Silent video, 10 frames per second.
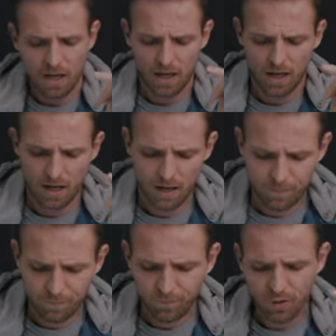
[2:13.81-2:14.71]

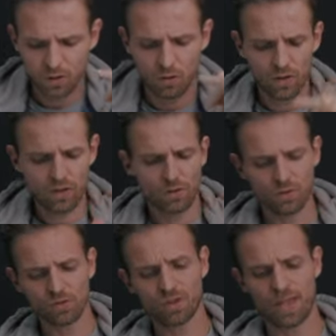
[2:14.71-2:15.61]
And going
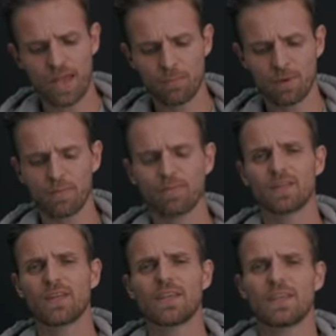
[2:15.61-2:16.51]
on the
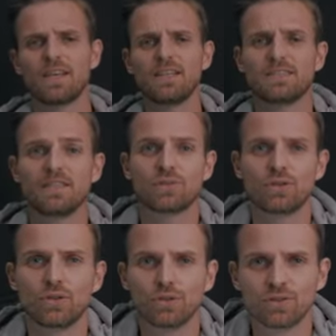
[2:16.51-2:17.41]
camera, easy
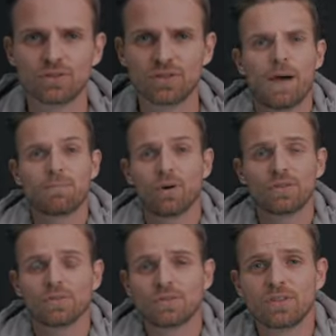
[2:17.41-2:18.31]
to use. My
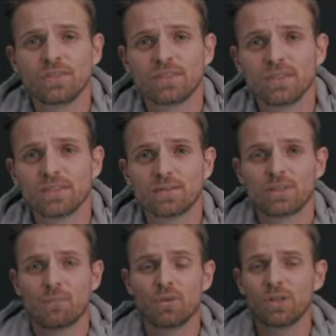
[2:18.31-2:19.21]
point on this is
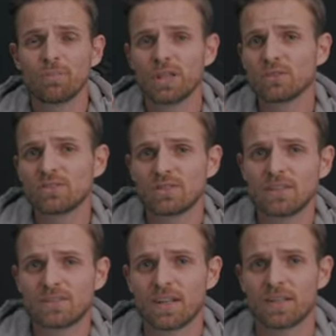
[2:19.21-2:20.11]
the menu
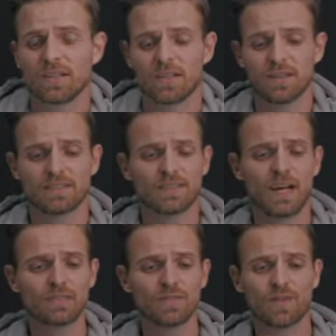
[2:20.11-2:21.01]
system, the
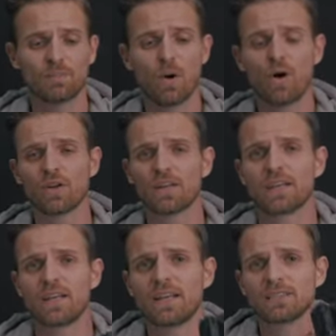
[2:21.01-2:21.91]
size of the body
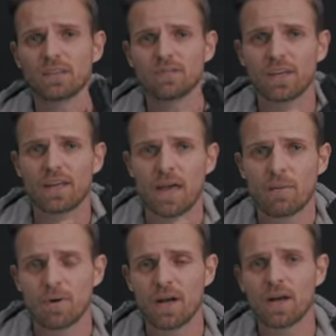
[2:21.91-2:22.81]
and the length of the
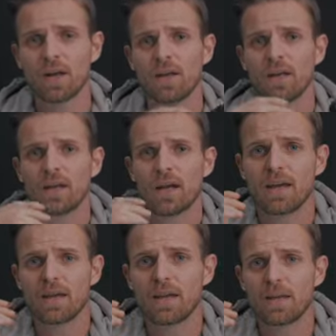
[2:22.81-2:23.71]
camera
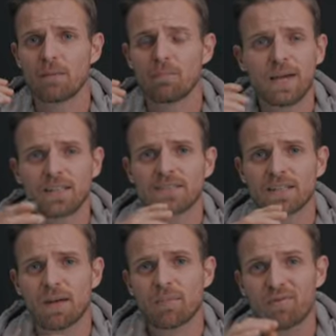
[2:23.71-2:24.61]
made
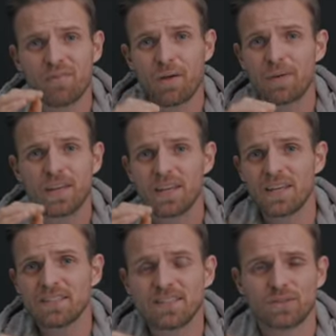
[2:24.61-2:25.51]
the camera very
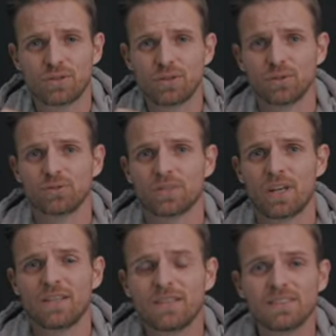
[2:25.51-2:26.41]
easy to
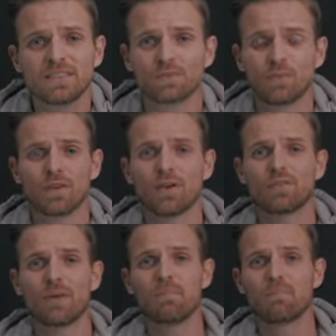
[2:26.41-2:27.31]
use, and this is one
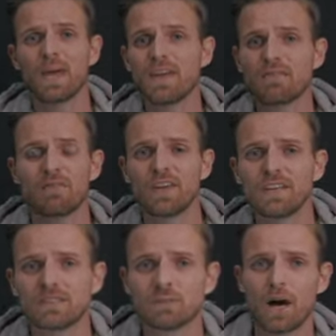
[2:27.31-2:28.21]
of the main
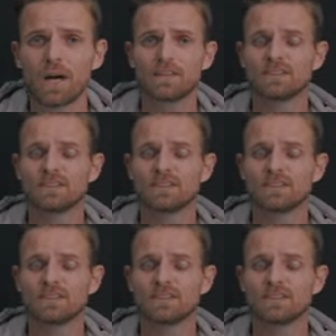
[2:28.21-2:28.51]
things why